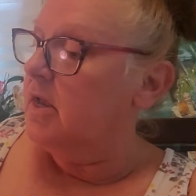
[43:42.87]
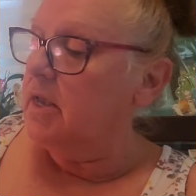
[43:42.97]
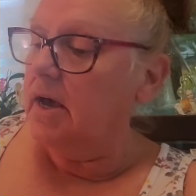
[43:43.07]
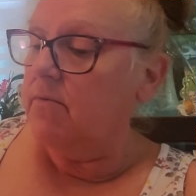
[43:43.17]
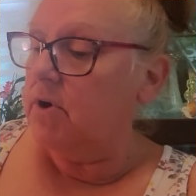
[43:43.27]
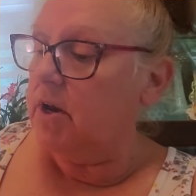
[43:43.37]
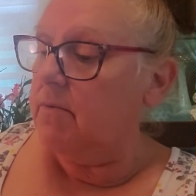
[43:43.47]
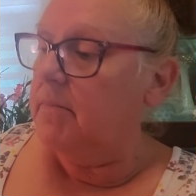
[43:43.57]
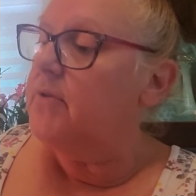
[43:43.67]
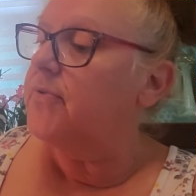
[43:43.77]
Yeah, we're going to
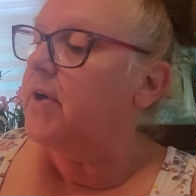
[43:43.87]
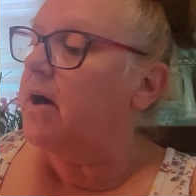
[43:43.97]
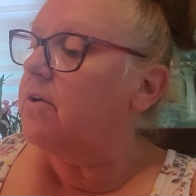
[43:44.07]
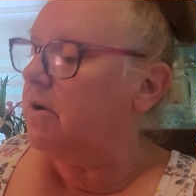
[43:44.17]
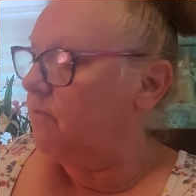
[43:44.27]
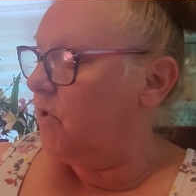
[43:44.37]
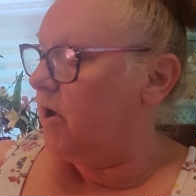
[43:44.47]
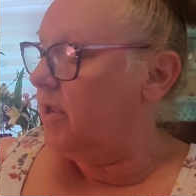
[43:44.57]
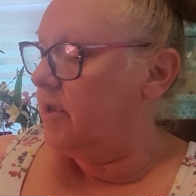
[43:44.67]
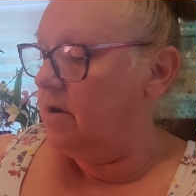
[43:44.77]
miss out on what
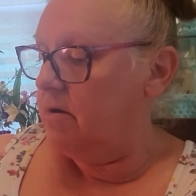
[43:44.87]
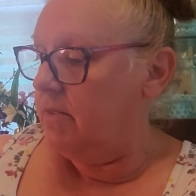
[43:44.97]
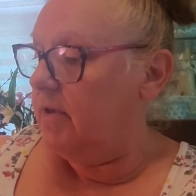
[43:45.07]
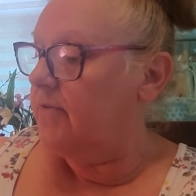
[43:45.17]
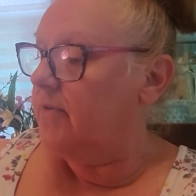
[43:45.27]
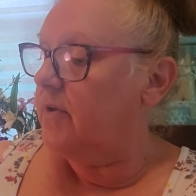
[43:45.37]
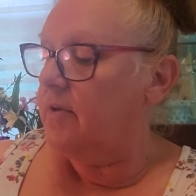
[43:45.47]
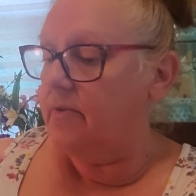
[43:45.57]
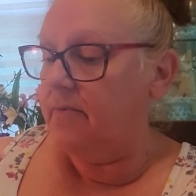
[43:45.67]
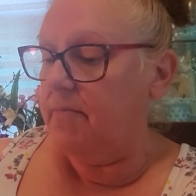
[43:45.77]
year this
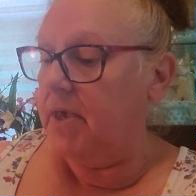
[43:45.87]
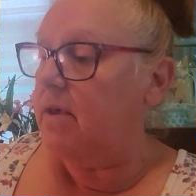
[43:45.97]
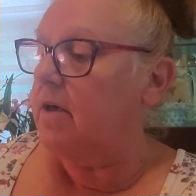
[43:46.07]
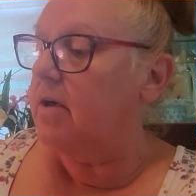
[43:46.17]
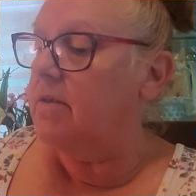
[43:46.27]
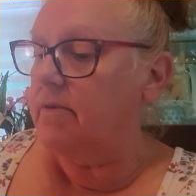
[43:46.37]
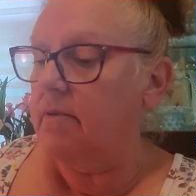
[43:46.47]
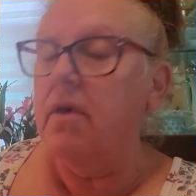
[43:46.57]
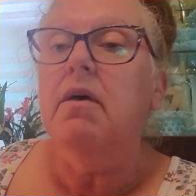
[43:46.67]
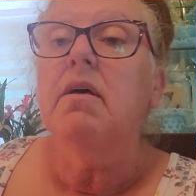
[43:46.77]
is because
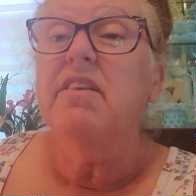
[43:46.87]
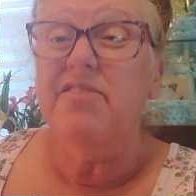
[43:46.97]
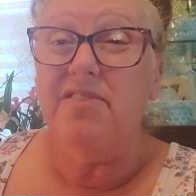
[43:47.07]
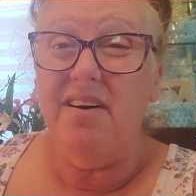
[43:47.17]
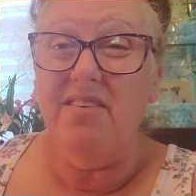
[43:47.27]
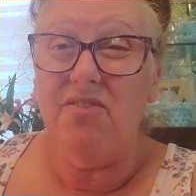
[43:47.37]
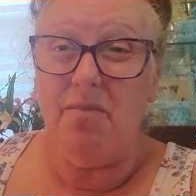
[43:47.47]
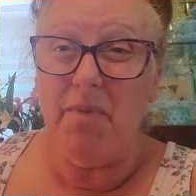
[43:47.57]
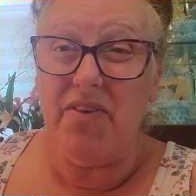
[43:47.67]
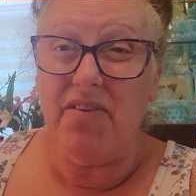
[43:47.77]
Sandra
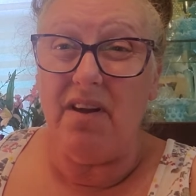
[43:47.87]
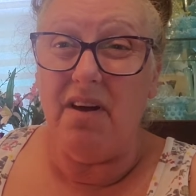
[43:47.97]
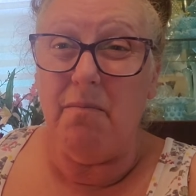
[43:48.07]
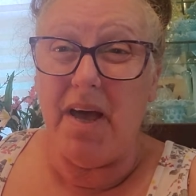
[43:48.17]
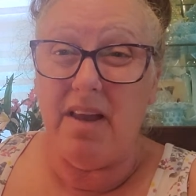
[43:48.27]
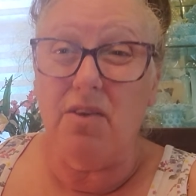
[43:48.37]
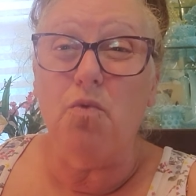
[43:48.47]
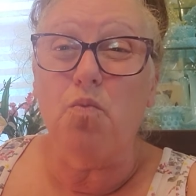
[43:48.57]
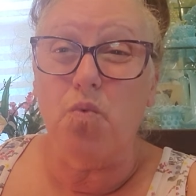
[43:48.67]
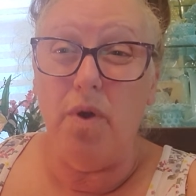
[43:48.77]
must have got mad
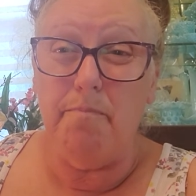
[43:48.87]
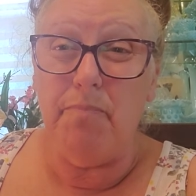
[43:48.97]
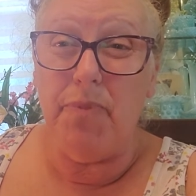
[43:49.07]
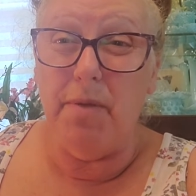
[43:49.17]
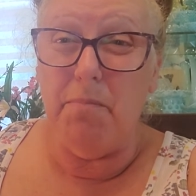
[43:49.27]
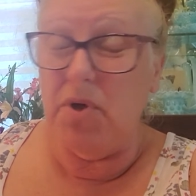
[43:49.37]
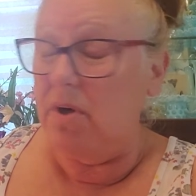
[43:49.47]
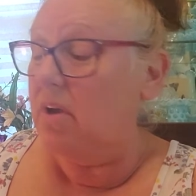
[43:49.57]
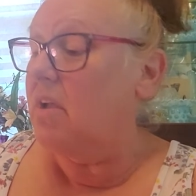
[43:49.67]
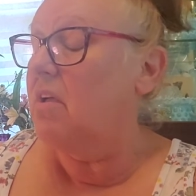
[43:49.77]
and ripped the
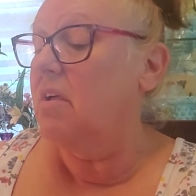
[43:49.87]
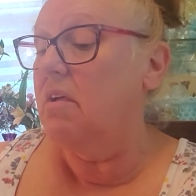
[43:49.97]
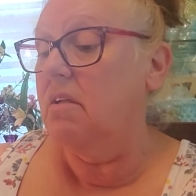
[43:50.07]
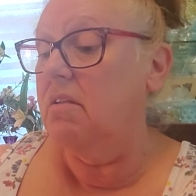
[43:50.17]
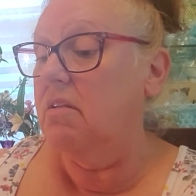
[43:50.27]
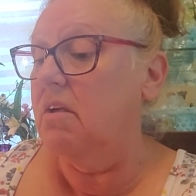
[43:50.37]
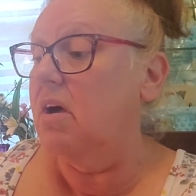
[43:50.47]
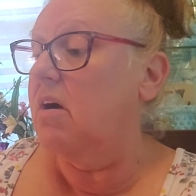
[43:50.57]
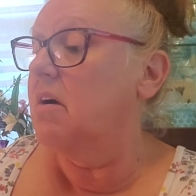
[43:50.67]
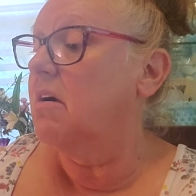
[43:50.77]
book.
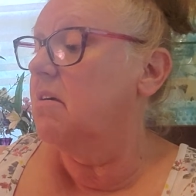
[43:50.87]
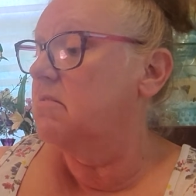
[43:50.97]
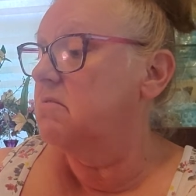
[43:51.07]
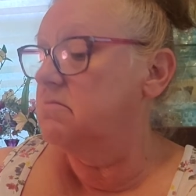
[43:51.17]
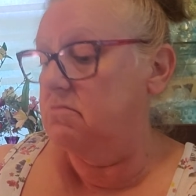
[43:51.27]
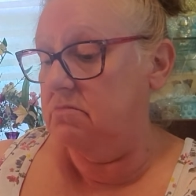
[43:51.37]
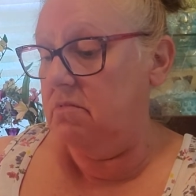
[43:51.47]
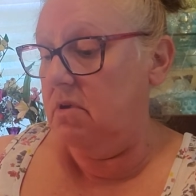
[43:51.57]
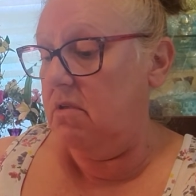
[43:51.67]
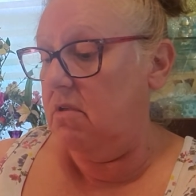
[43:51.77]
Yeah.
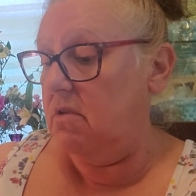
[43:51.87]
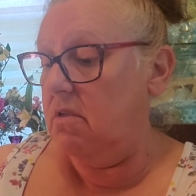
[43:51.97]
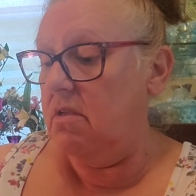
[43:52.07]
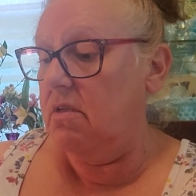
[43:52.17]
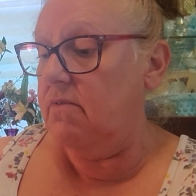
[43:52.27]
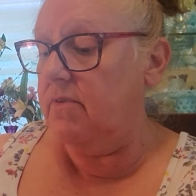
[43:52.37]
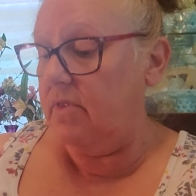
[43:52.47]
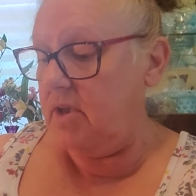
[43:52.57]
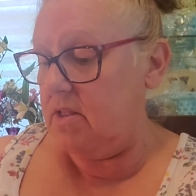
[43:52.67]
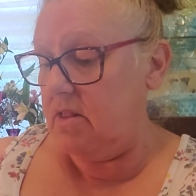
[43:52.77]
Isn't
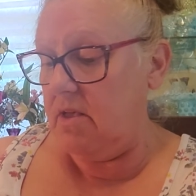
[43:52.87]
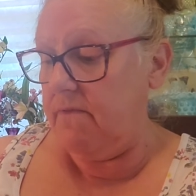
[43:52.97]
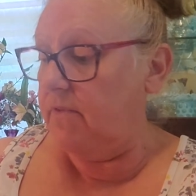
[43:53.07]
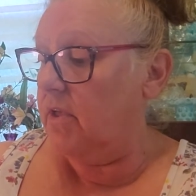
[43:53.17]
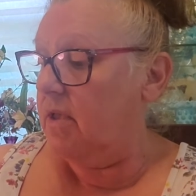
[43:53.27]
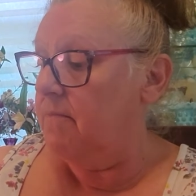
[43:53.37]
that lovely?